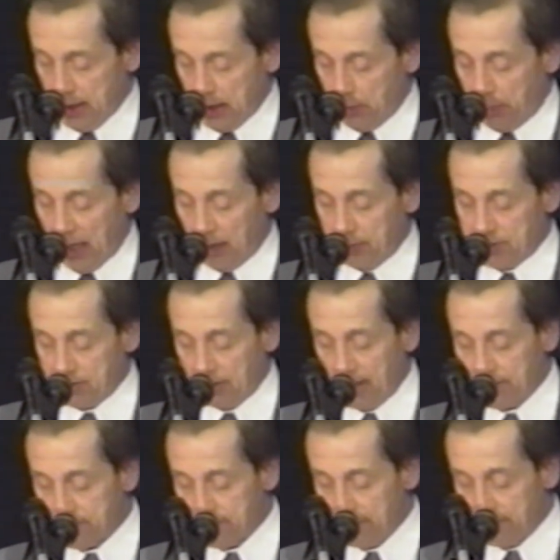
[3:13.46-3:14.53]
Bobby's
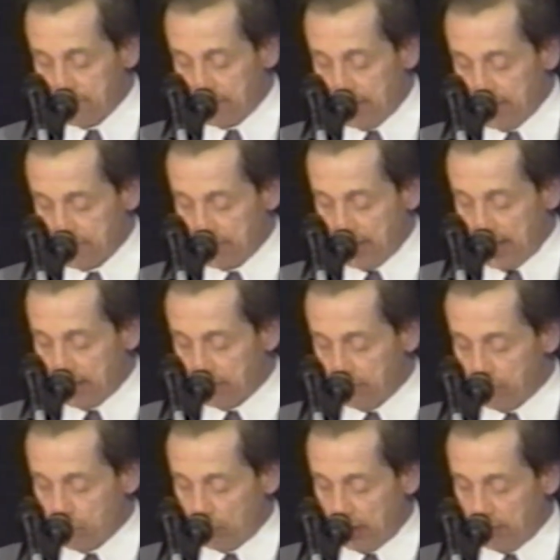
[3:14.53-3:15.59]
last season as an
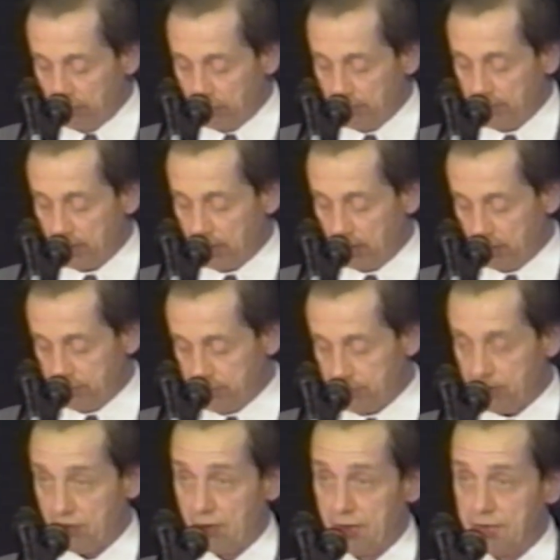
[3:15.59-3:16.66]
active driver in the kart
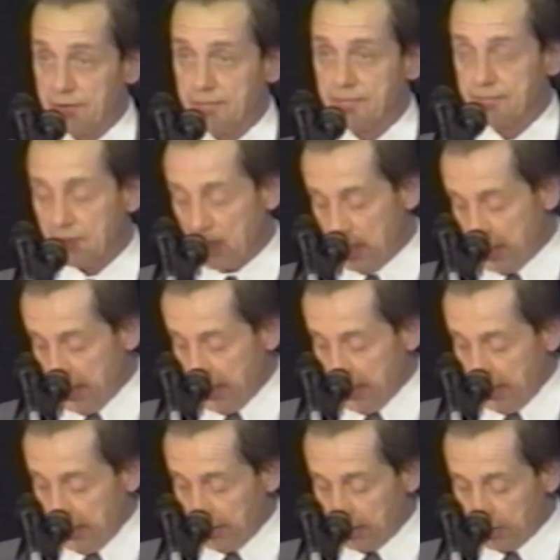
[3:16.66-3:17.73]
series.
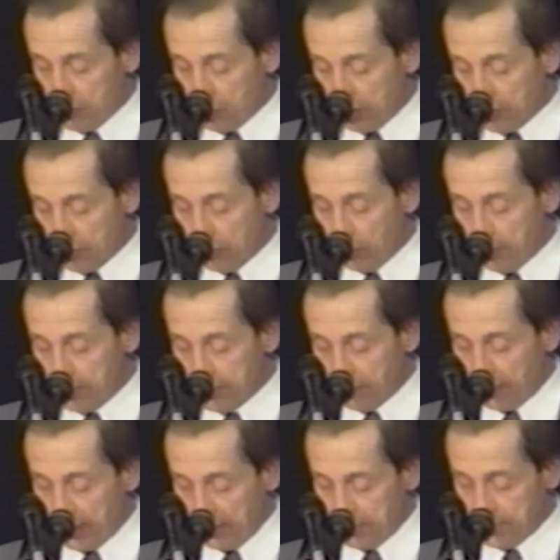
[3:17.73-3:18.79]
In conjunction with his
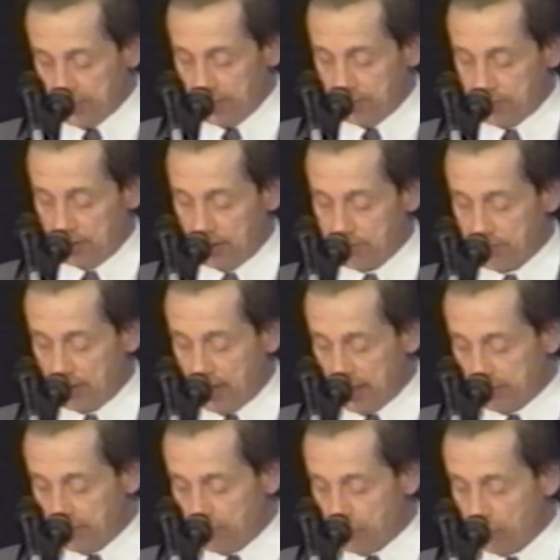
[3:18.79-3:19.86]
final season as an
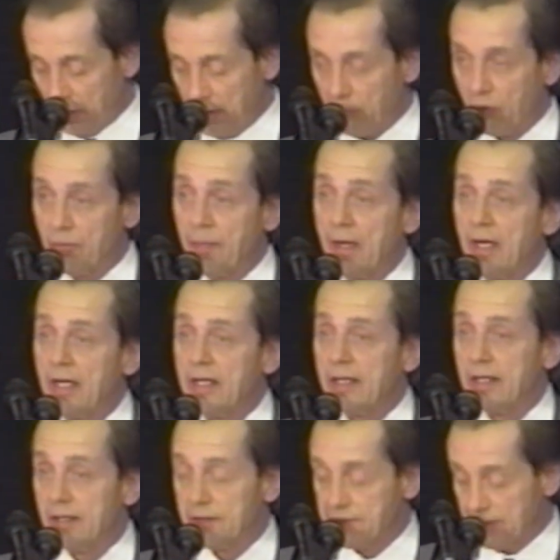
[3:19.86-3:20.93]
active driver,
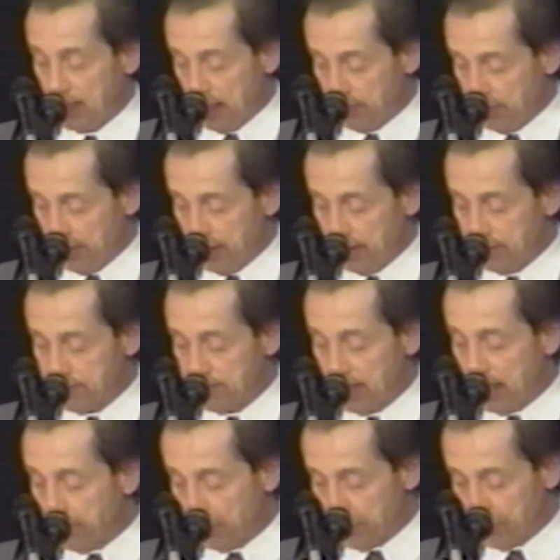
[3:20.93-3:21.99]
he
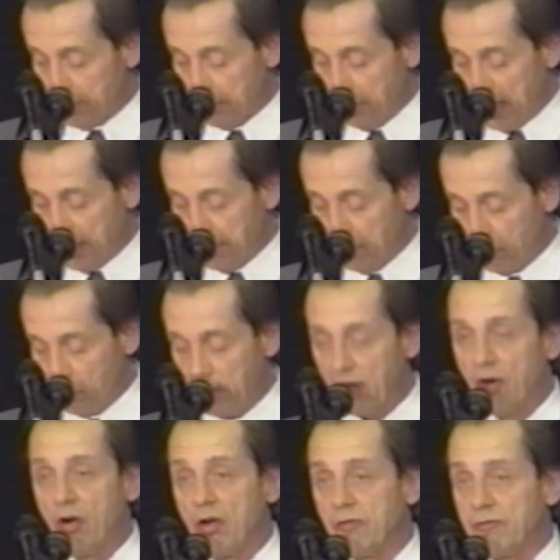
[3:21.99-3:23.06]
established the Bobby
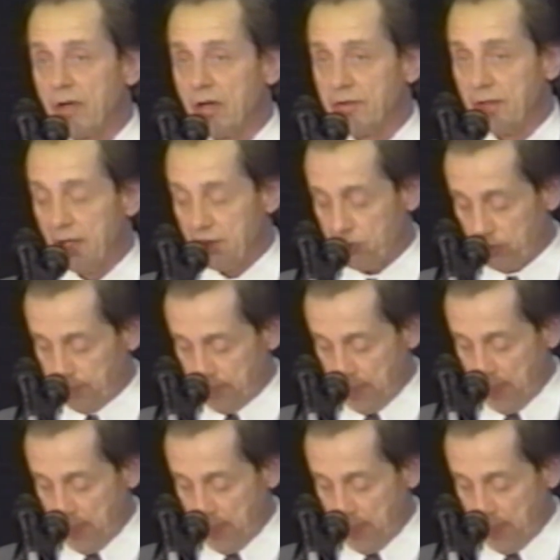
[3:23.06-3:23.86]
Rahal Foundation,